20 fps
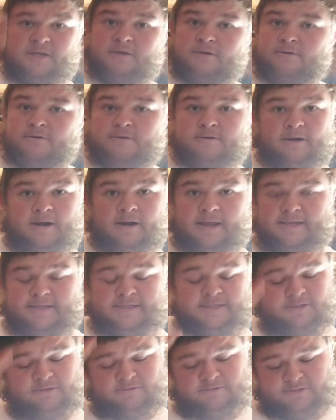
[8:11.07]
or I ain't
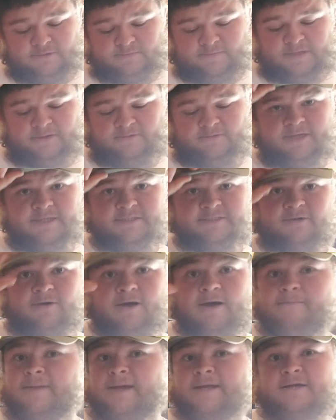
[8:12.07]
used them anyway, so
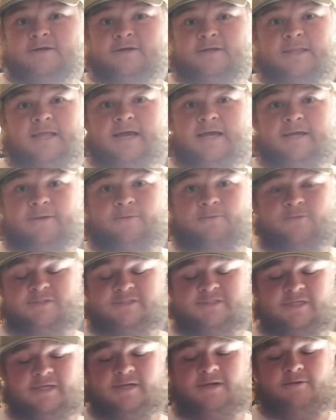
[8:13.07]
I may not like it
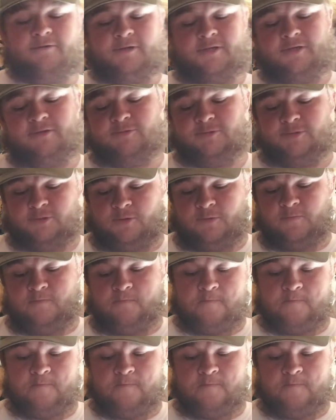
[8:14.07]
once I go to using them.